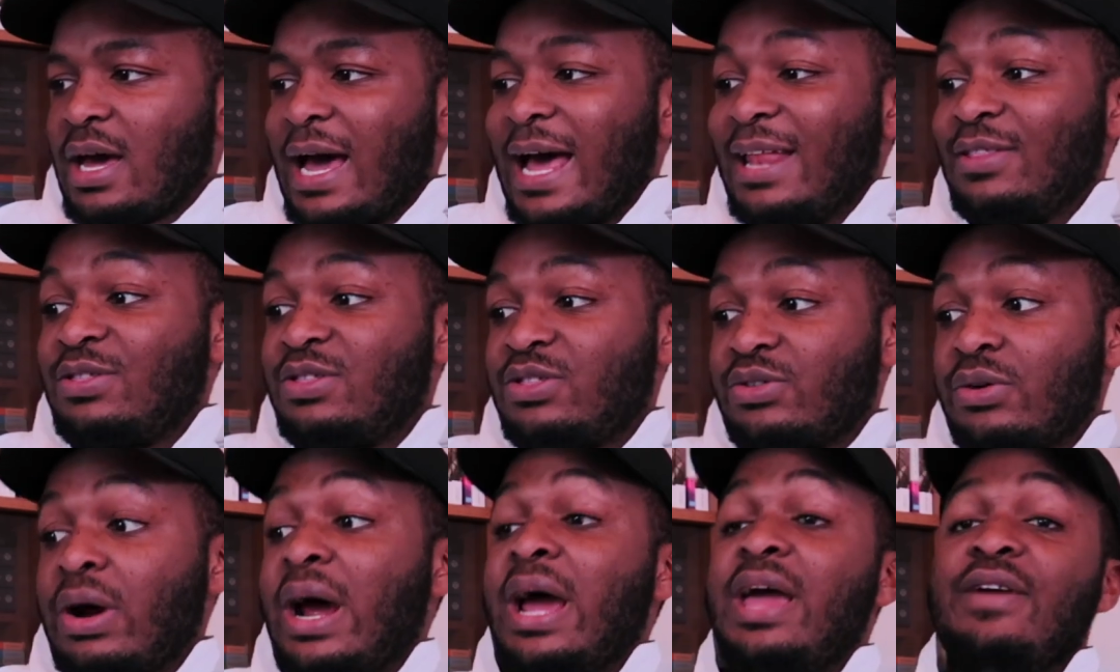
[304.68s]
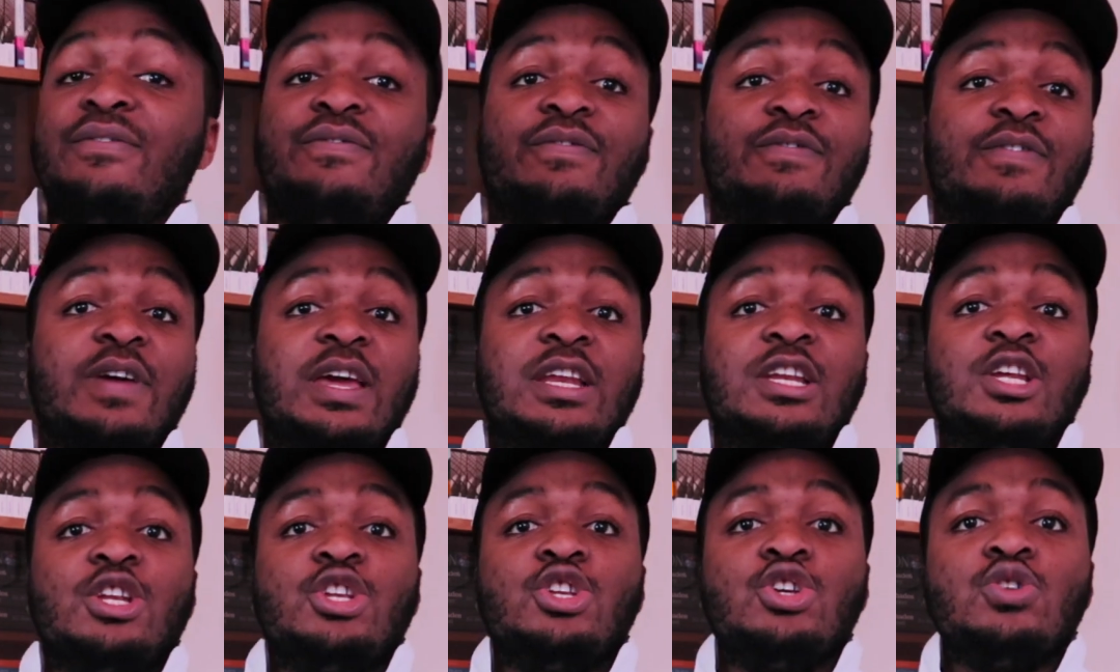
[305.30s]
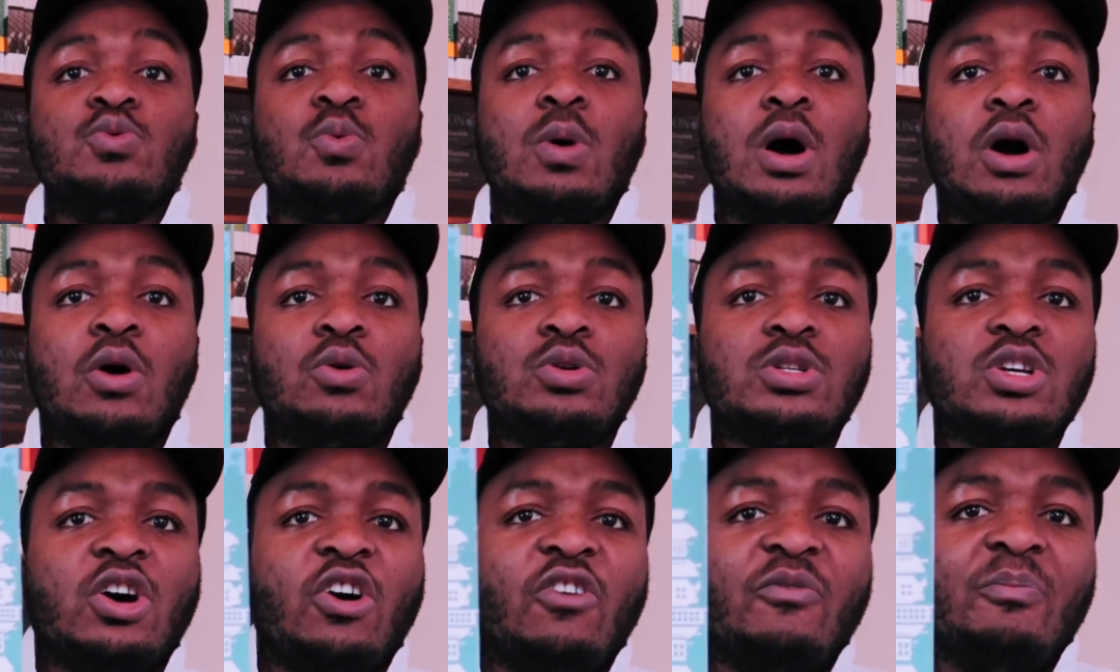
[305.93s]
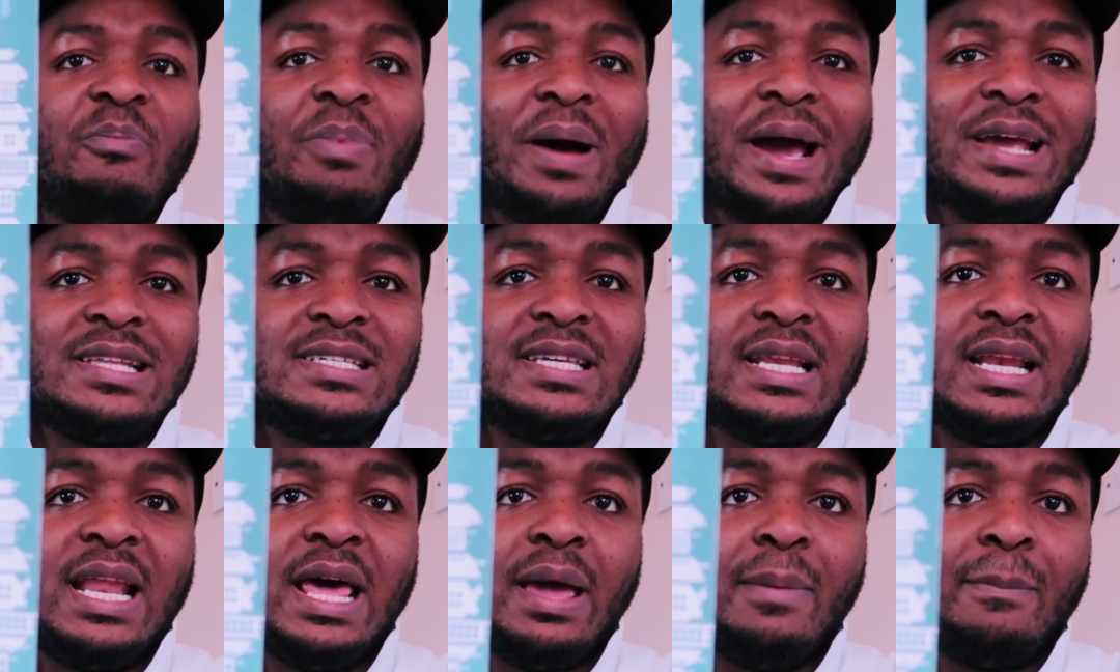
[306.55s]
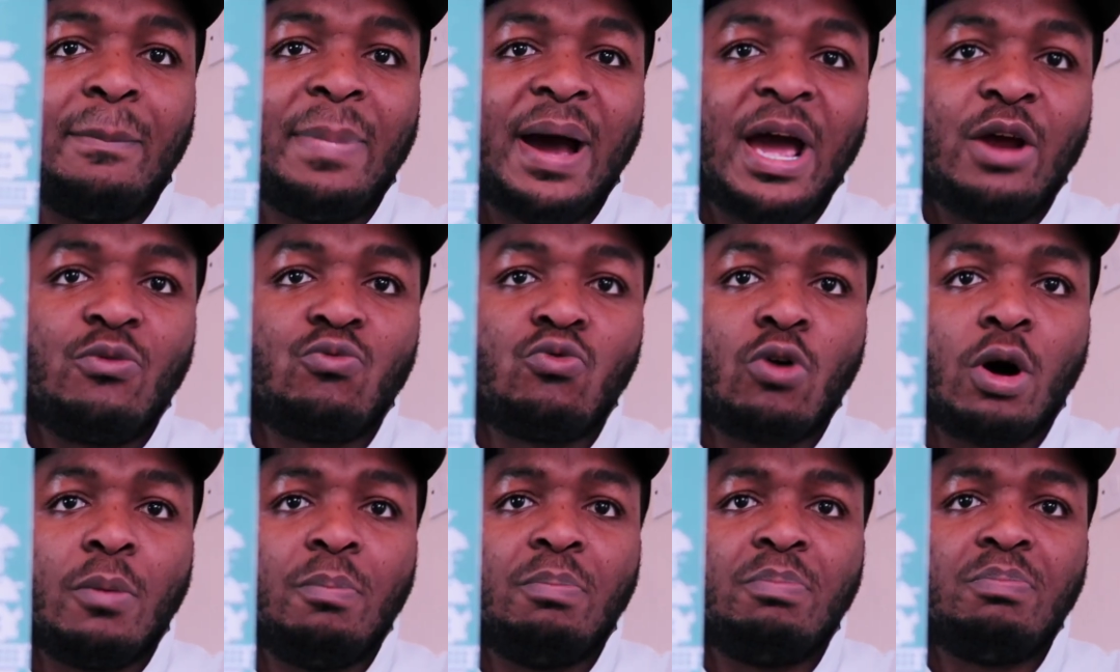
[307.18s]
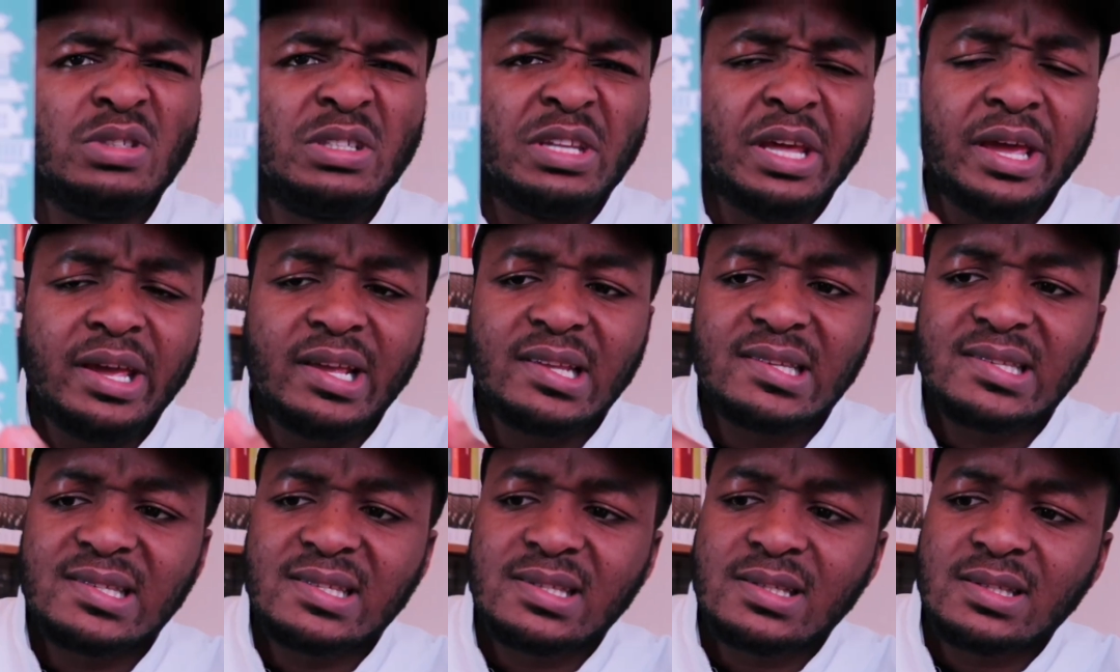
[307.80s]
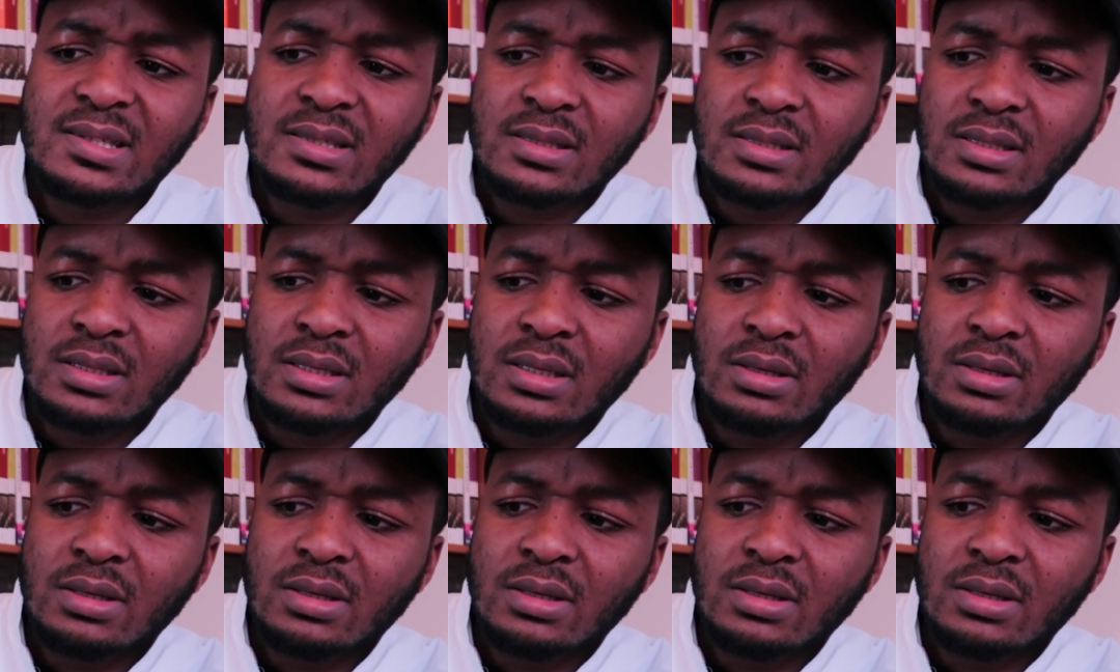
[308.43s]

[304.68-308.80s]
and Thrive in the New World of Buy-to-Let by Rob Dix.